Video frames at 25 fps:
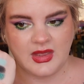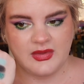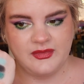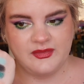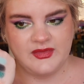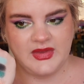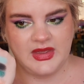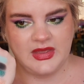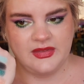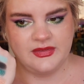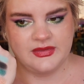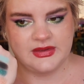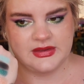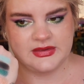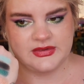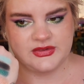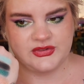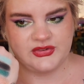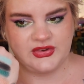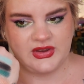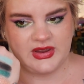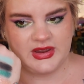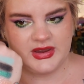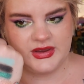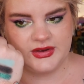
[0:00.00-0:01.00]
Then
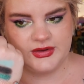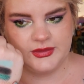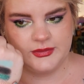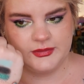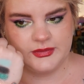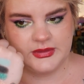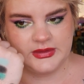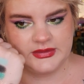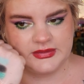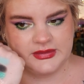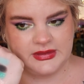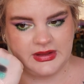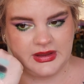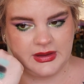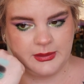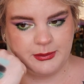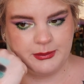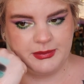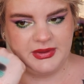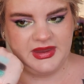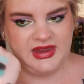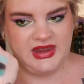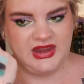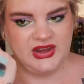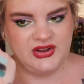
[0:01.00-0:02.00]
this shade, this
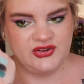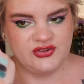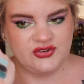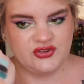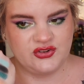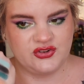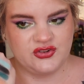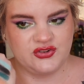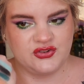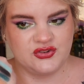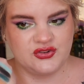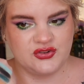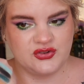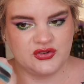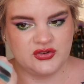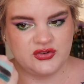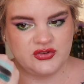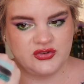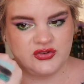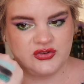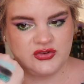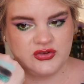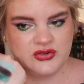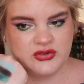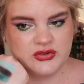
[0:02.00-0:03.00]
like peach
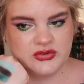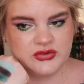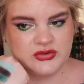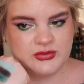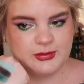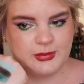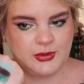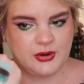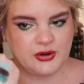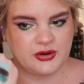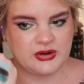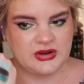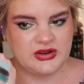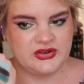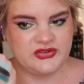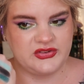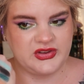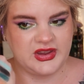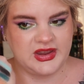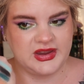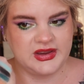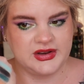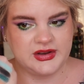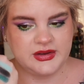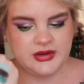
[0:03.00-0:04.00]
sparkly
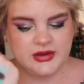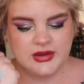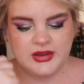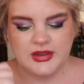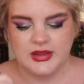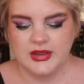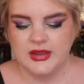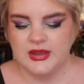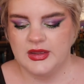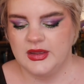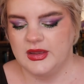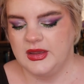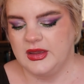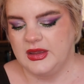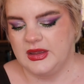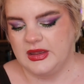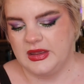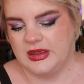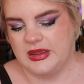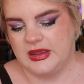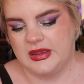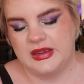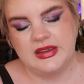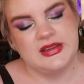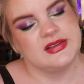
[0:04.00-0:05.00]
shade,
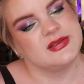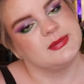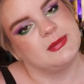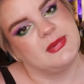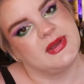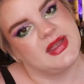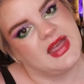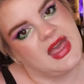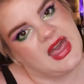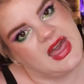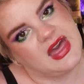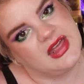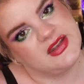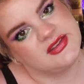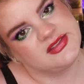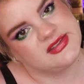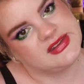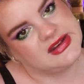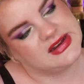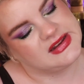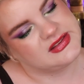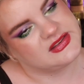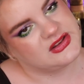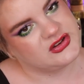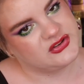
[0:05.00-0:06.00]
is my
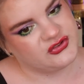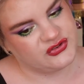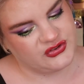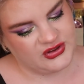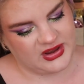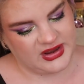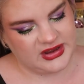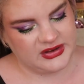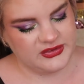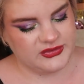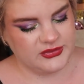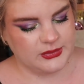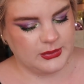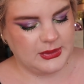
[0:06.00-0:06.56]
hand-selected shade.